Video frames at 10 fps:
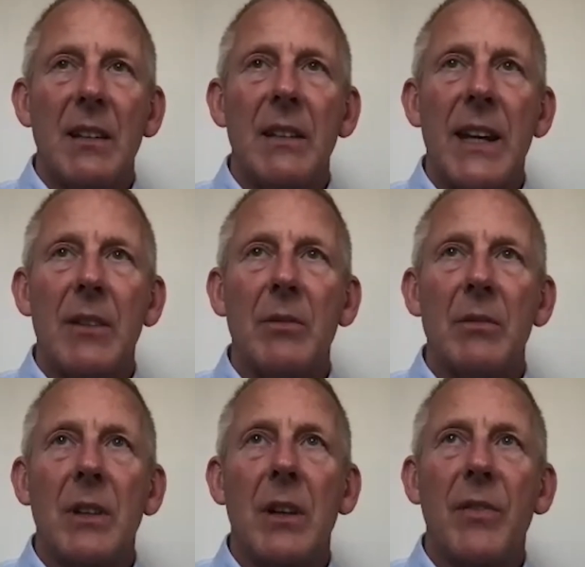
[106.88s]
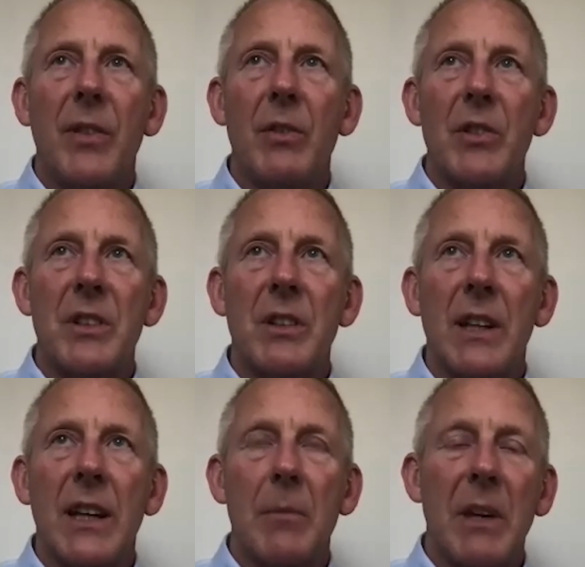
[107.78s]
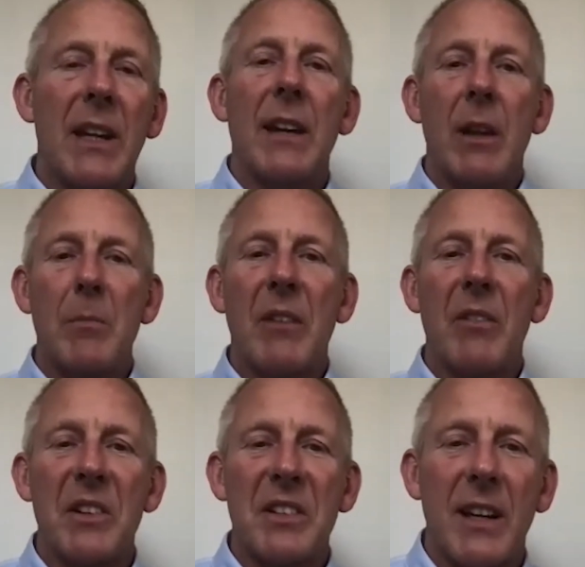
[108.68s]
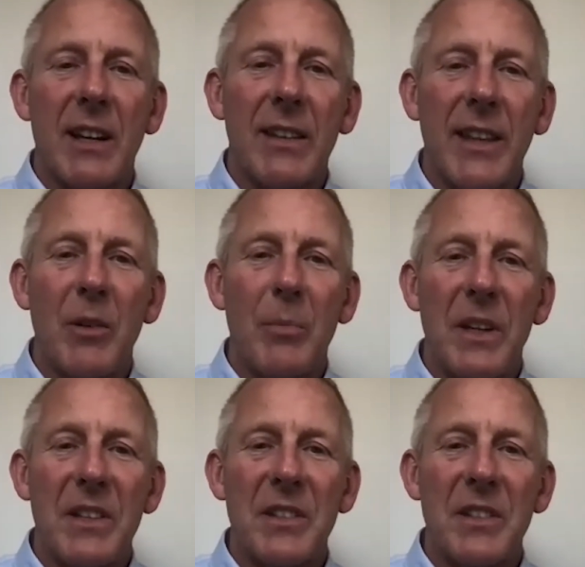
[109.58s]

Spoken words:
Now, fortunately, I remarried a psychotherapist.